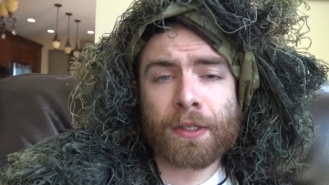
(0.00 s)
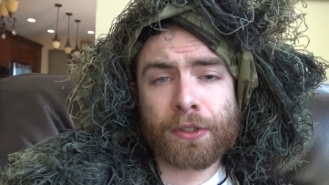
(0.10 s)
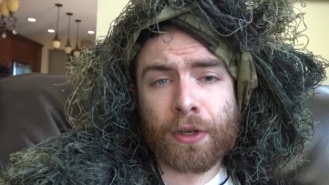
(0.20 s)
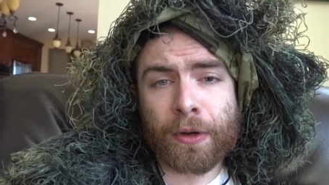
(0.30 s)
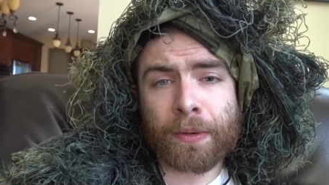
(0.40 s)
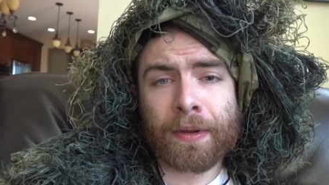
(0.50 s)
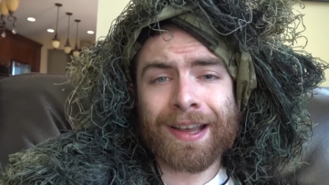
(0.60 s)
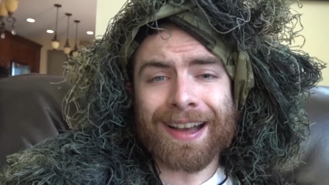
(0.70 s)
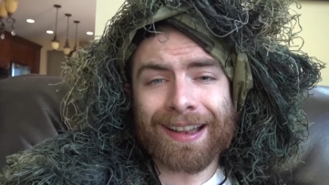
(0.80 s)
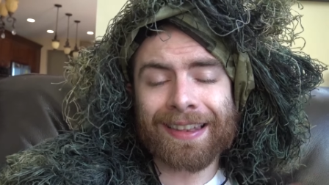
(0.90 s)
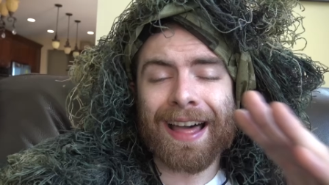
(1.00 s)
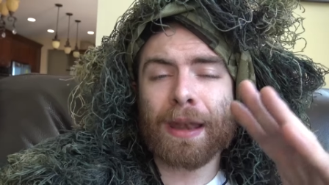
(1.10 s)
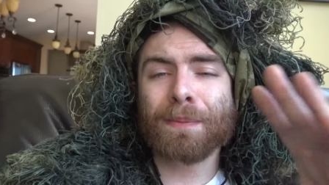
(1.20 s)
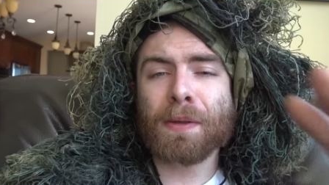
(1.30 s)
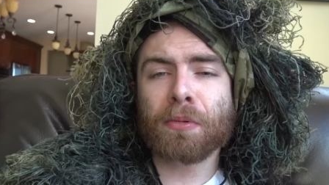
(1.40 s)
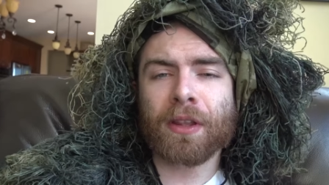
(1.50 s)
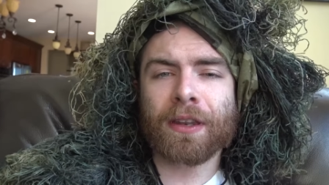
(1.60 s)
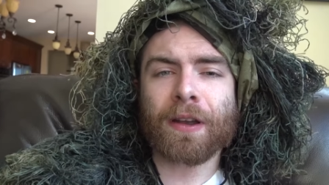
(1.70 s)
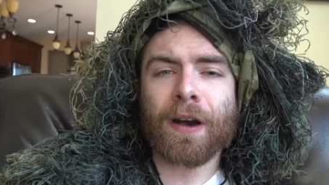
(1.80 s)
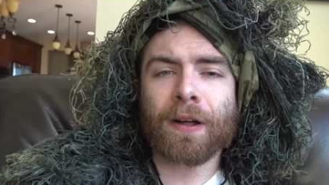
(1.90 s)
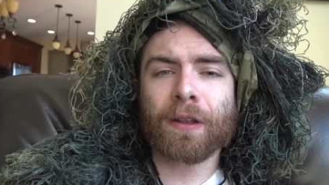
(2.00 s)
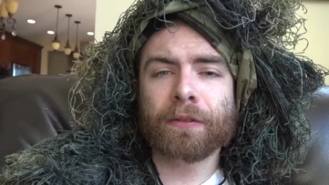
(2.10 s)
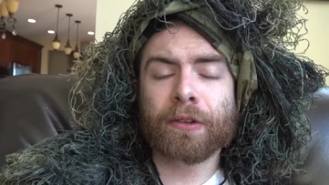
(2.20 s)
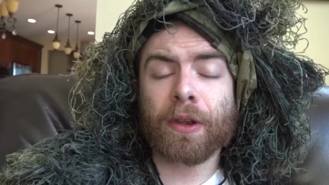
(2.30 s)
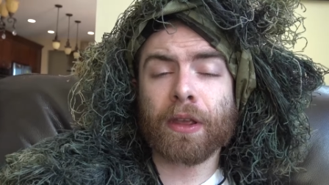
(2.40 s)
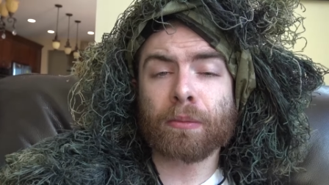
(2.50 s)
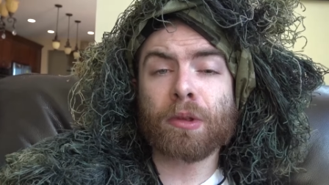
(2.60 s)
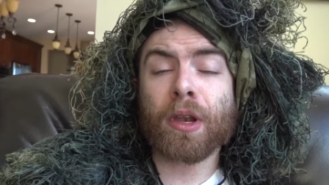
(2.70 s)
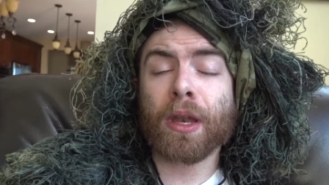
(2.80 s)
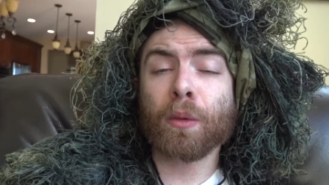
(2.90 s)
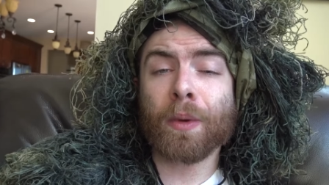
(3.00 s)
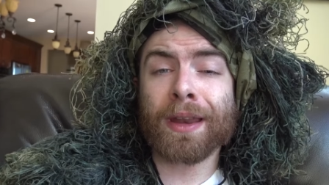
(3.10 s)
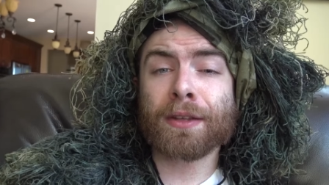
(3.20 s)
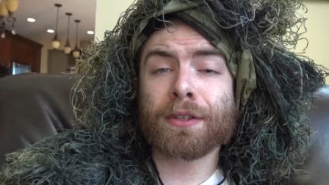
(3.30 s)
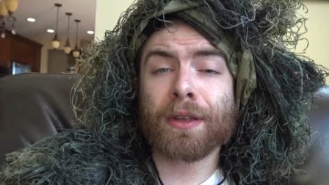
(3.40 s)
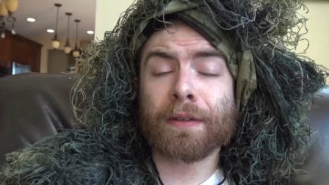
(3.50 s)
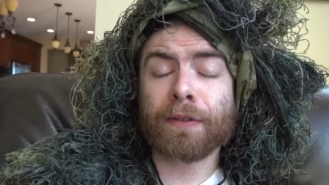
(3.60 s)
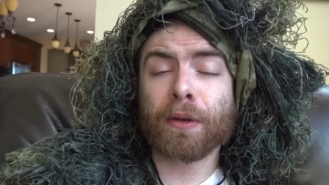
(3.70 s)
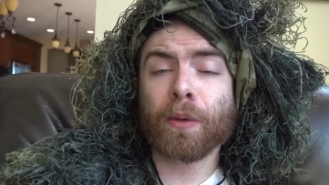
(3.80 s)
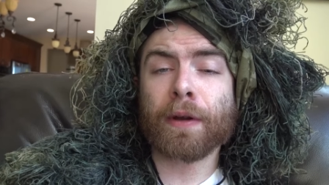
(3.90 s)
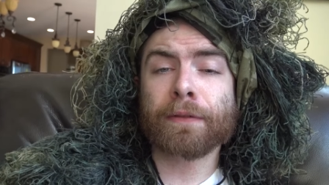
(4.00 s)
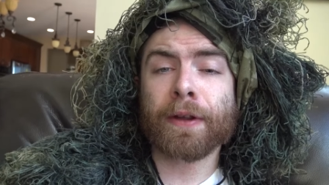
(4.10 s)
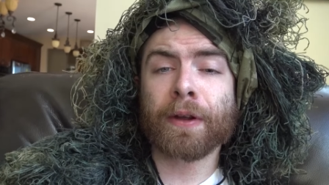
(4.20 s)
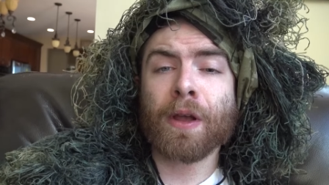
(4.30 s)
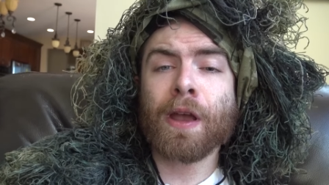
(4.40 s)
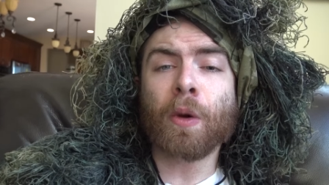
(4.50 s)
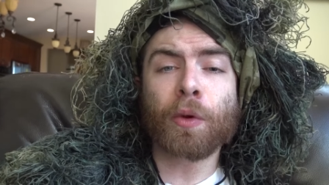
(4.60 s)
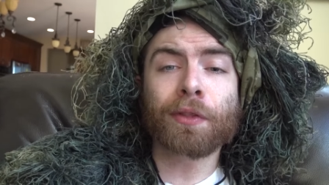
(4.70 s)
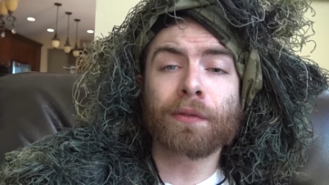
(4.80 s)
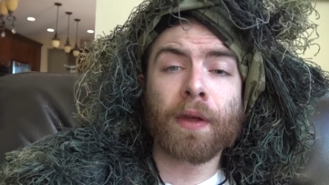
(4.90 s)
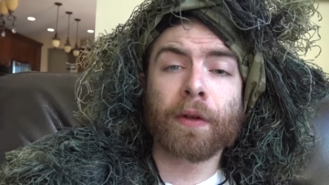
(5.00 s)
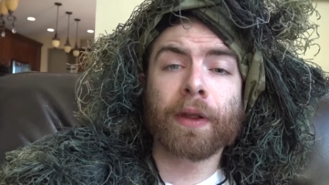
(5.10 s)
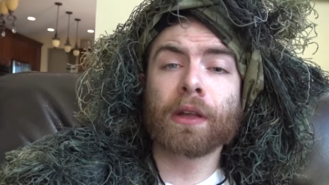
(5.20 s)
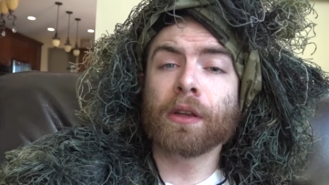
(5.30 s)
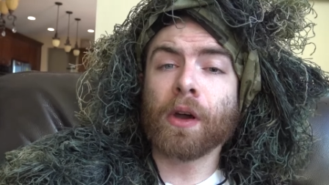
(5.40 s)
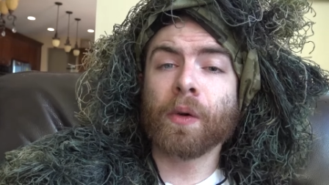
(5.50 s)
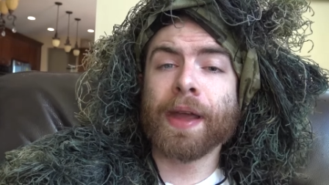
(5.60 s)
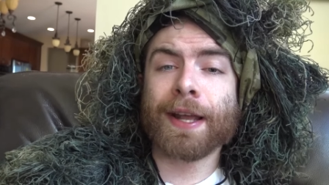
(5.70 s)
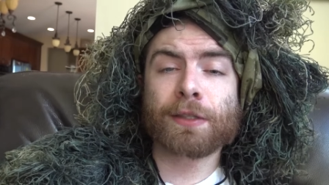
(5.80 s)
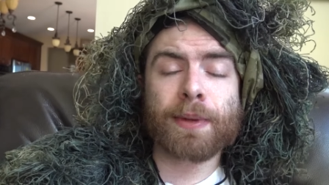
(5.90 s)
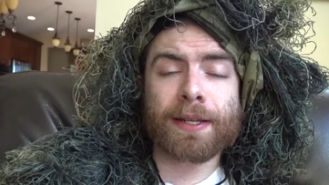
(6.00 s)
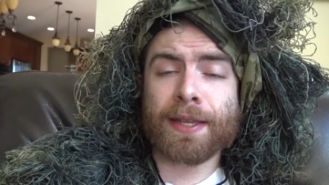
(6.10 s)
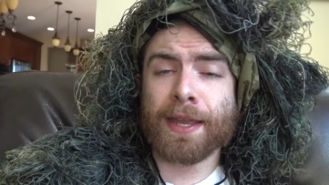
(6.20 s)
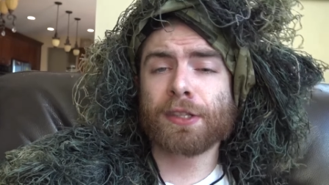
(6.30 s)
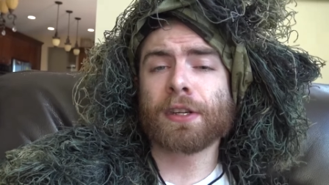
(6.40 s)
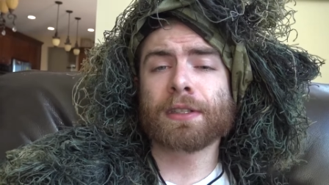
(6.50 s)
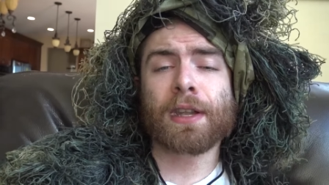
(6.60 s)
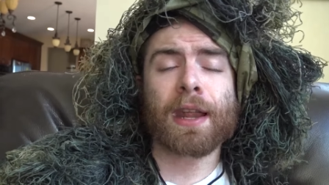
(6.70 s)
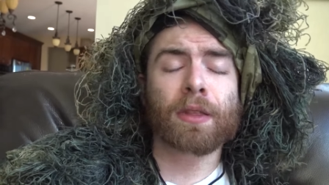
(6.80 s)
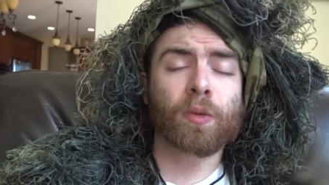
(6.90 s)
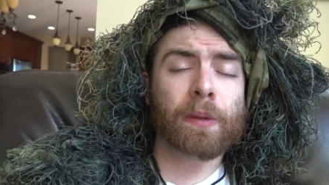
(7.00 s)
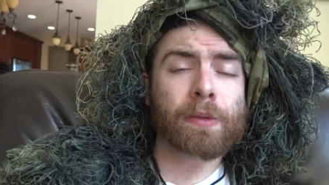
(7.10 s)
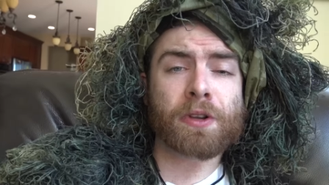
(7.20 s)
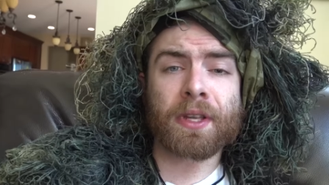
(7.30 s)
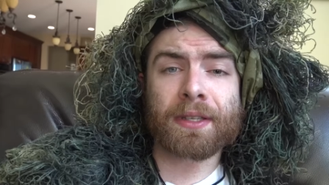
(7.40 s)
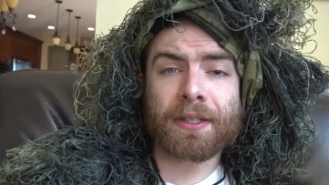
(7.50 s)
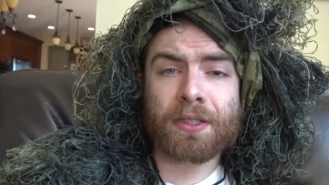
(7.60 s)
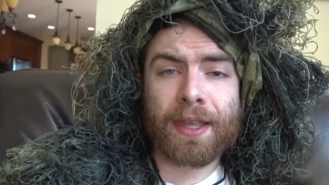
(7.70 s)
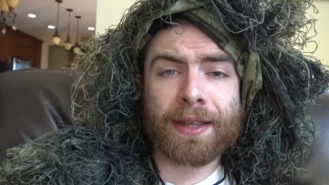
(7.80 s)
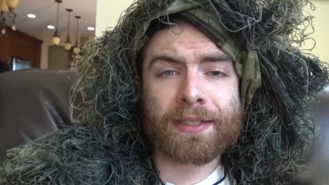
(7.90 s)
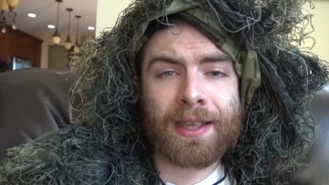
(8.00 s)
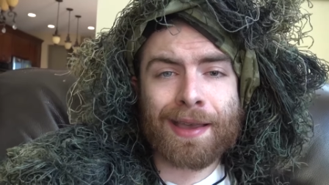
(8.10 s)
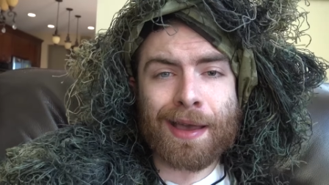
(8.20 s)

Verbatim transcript: So a lot of people in the Call of Duty community went into Infinite Warfare with very low expectations. It had 3 million dislikes